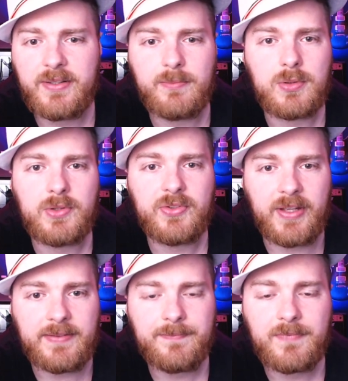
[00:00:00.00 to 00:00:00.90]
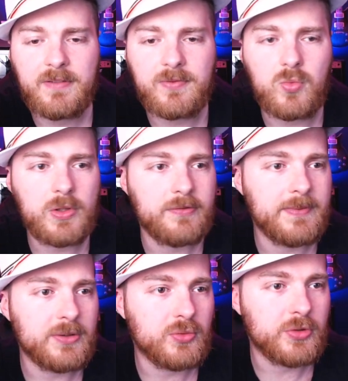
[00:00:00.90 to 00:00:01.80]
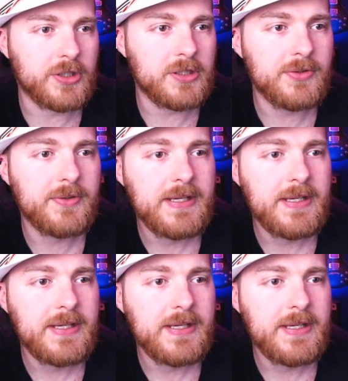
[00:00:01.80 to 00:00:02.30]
simple scene from one of my tutorials